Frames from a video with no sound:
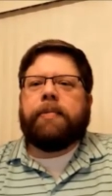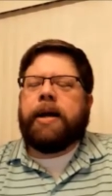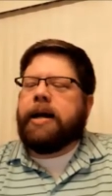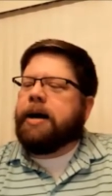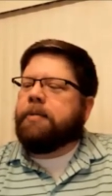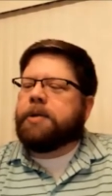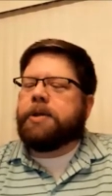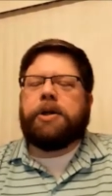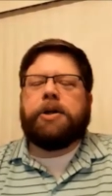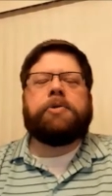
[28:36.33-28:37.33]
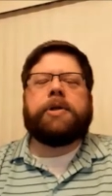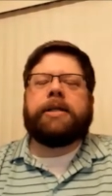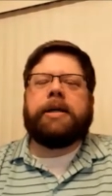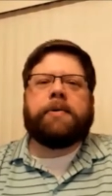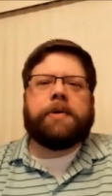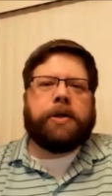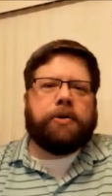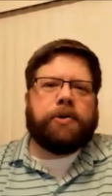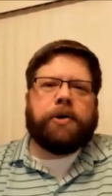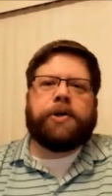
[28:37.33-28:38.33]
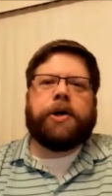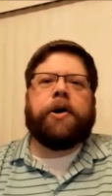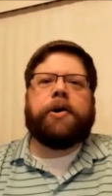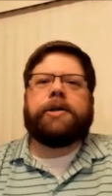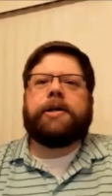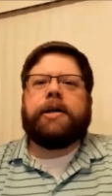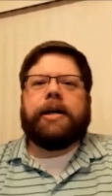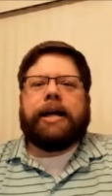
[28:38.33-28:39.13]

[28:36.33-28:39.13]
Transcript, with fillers: Man, God wants to use us. He wants to use our church.